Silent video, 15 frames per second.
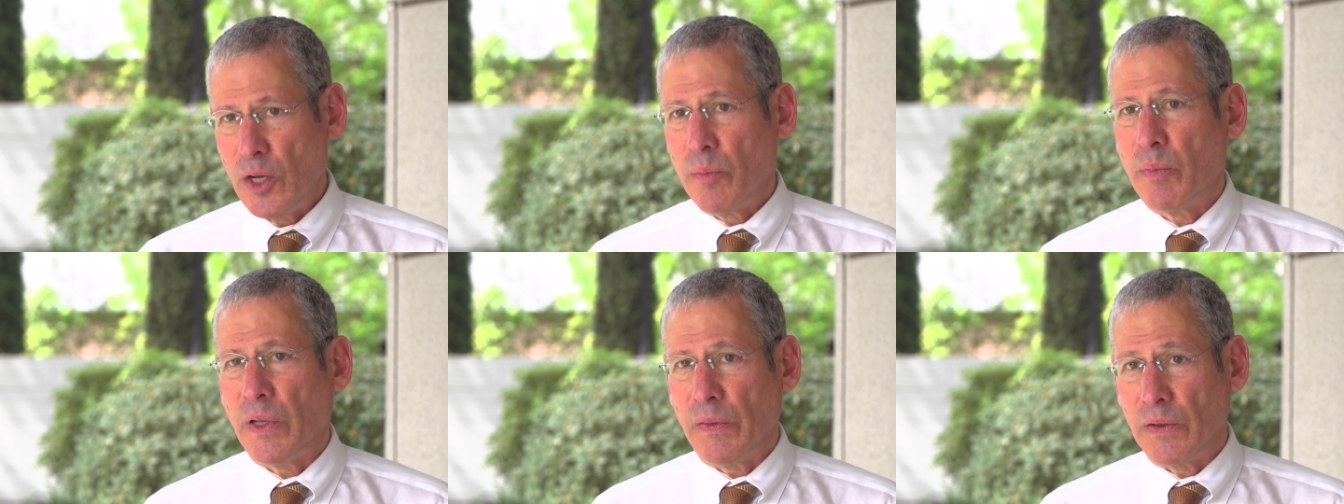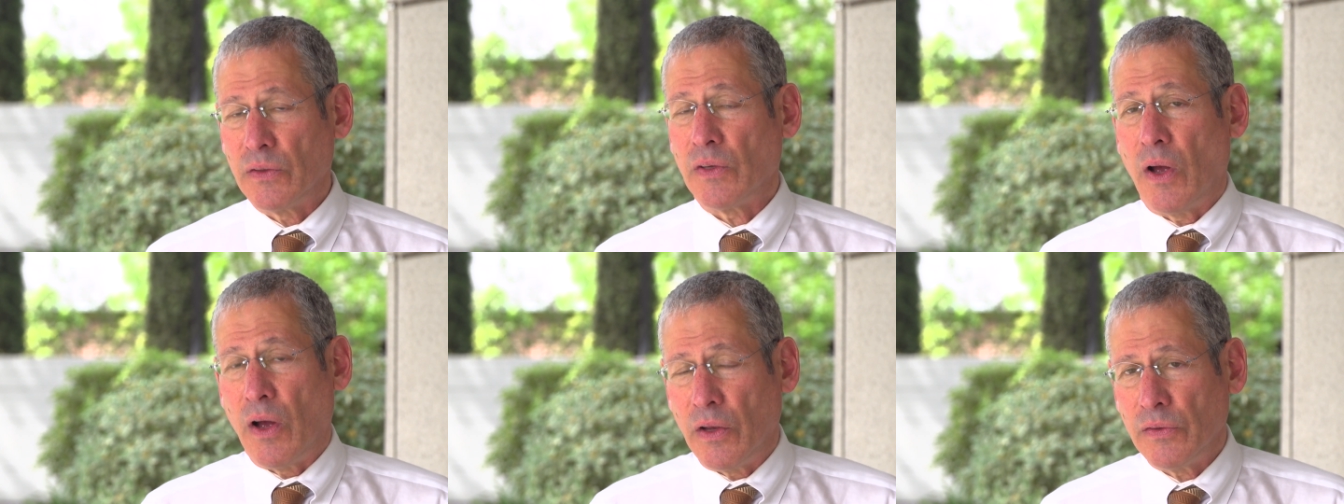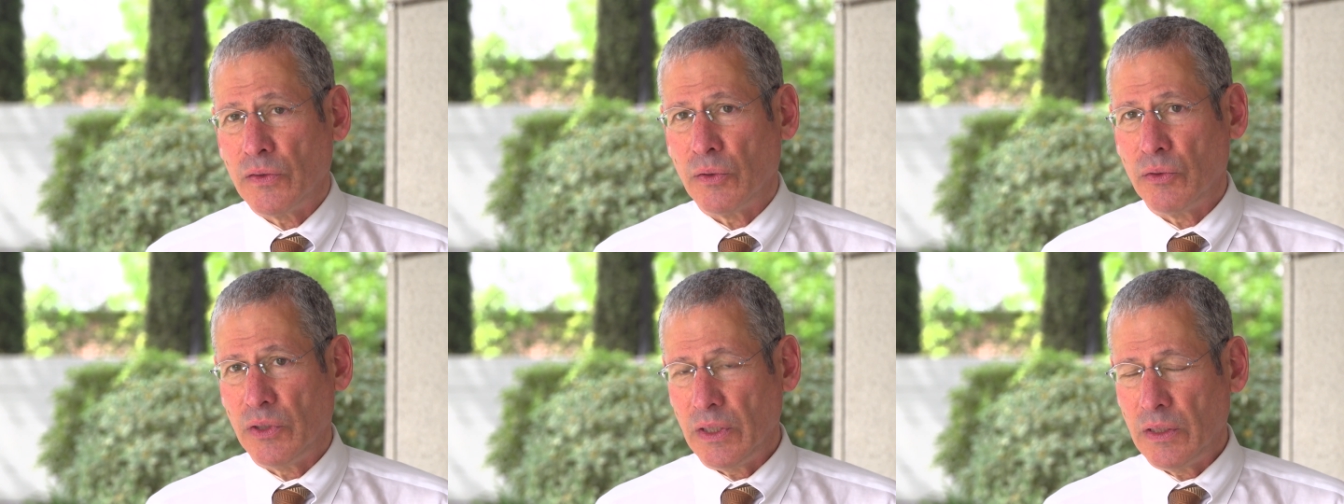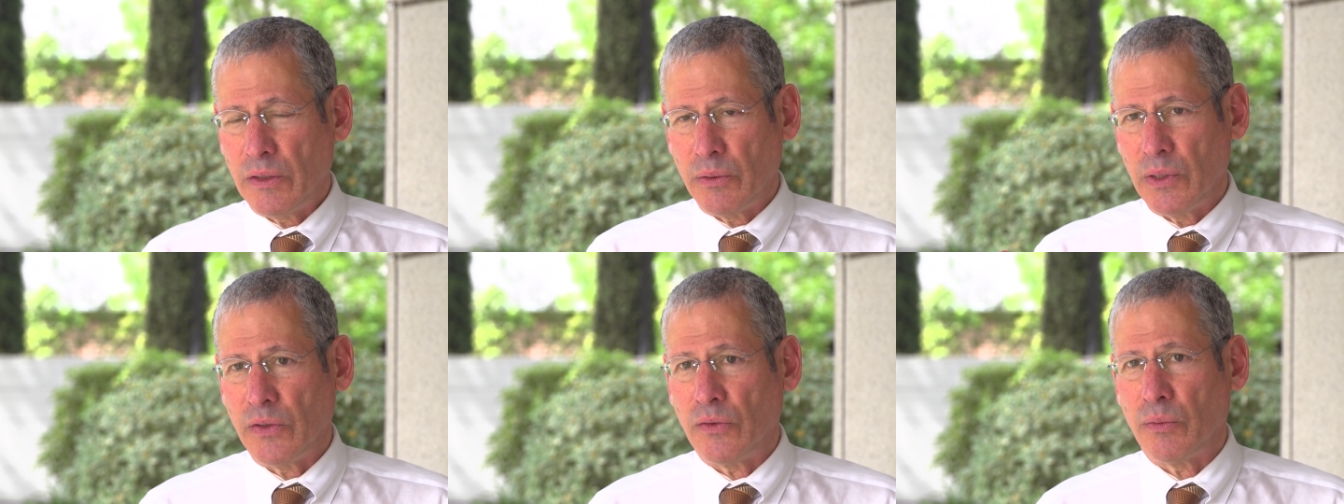but there's also
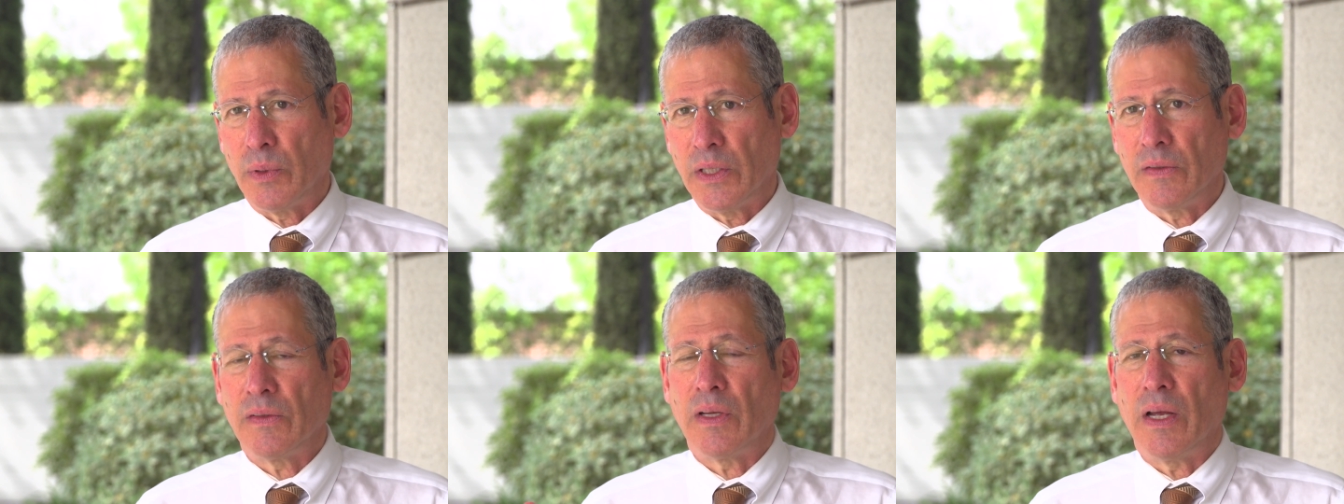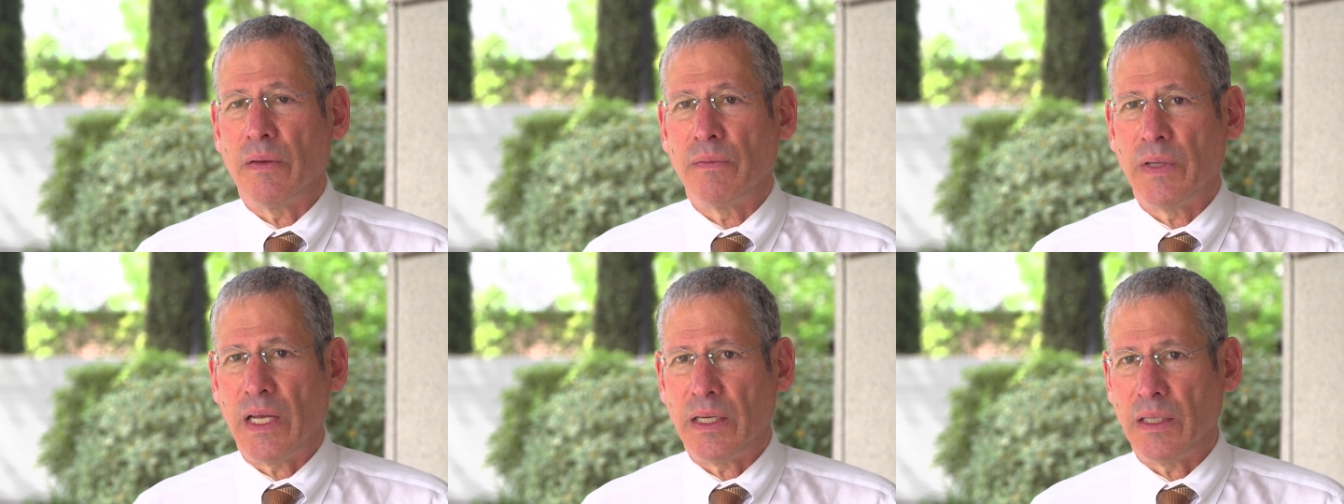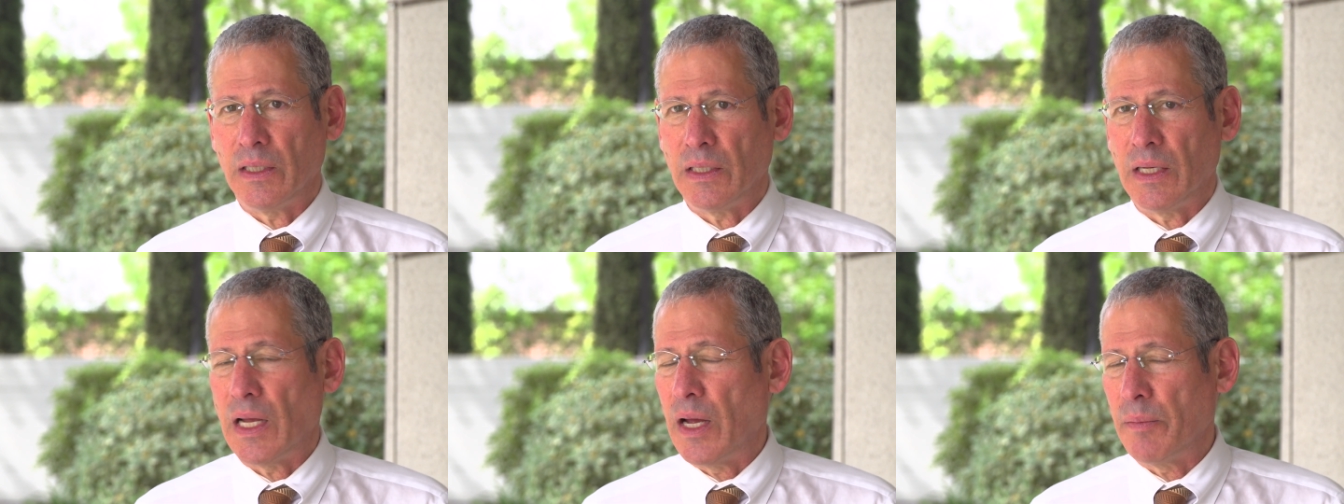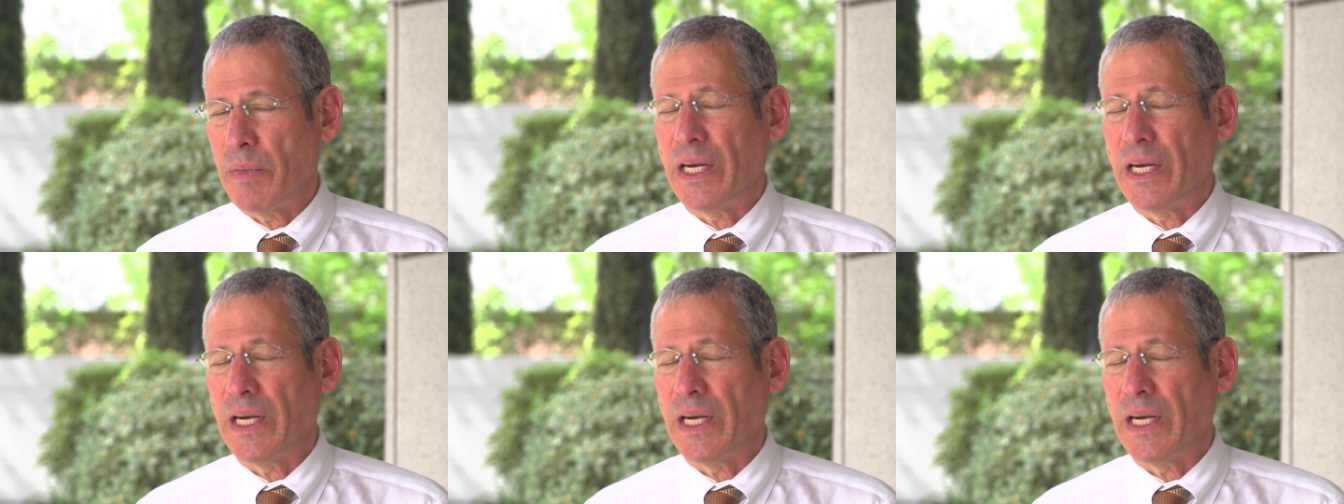decreased risk of getting um,